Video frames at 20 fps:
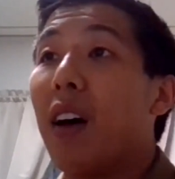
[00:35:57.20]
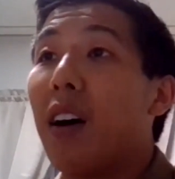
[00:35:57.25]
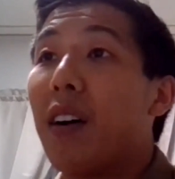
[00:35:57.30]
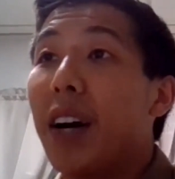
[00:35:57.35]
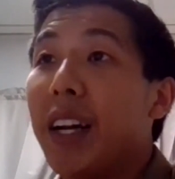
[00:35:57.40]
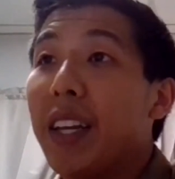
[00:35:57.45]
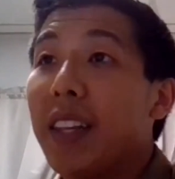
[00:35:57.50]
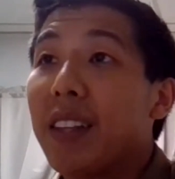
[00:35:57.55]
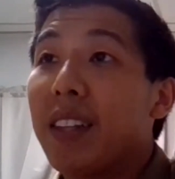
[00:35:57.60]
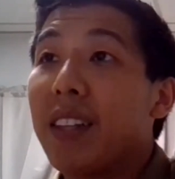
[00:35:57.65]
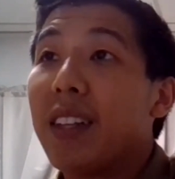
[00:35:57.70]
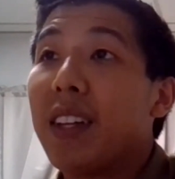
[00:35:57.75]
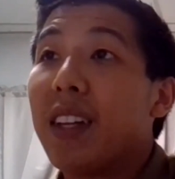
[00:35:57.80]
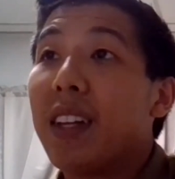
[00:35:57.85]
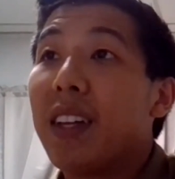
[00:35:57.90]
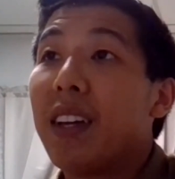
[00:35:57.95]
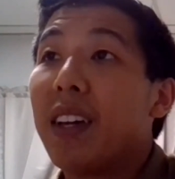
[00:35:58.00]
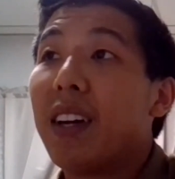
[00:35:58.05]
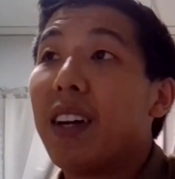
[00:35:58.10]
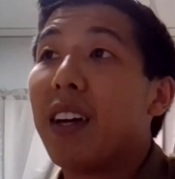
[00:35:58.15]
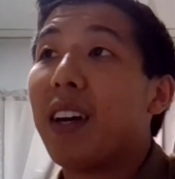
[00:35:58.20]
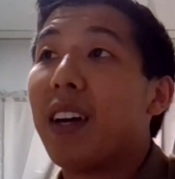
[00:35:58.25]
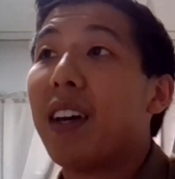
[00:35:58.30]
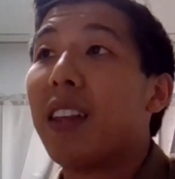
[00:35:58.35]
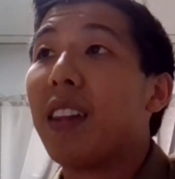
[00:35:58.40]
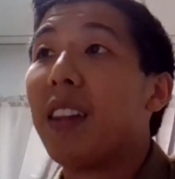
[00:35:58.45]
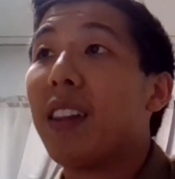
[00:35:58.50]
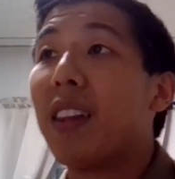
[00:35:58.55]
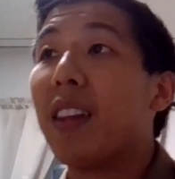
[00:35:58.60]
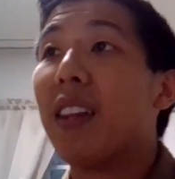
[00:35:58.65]
All right,
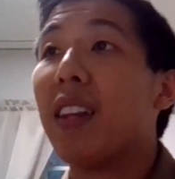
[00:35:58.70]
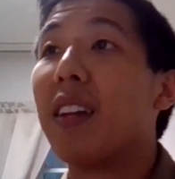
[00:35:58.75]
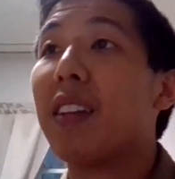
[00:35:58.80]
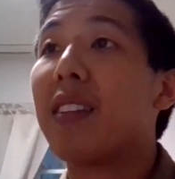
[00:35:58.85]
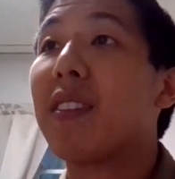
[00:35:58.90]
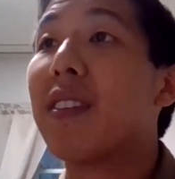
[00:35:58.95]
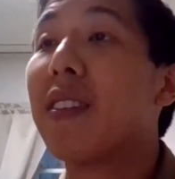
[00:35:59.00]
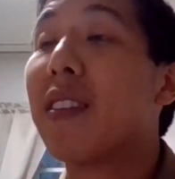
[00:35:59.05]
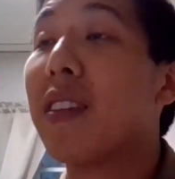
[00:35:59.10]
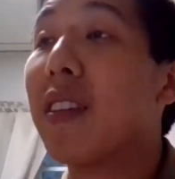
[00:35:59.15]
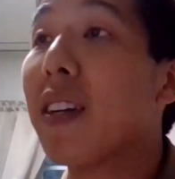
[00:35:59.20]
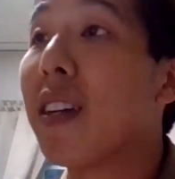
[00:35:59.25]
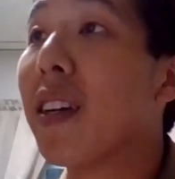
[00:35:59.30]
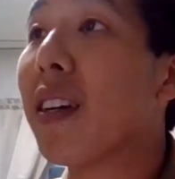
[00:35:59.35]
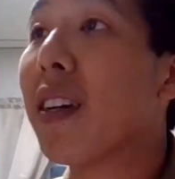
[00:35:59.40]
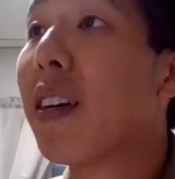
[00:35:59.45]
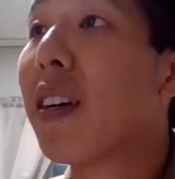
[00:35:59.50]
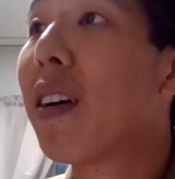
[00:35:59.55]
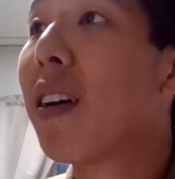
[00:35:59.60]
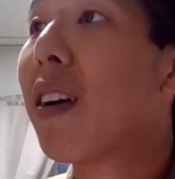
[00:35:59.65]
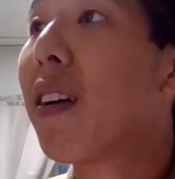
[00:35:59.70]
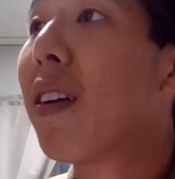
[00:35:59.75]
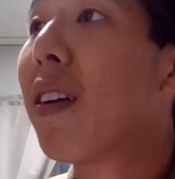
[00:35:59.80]
let's see.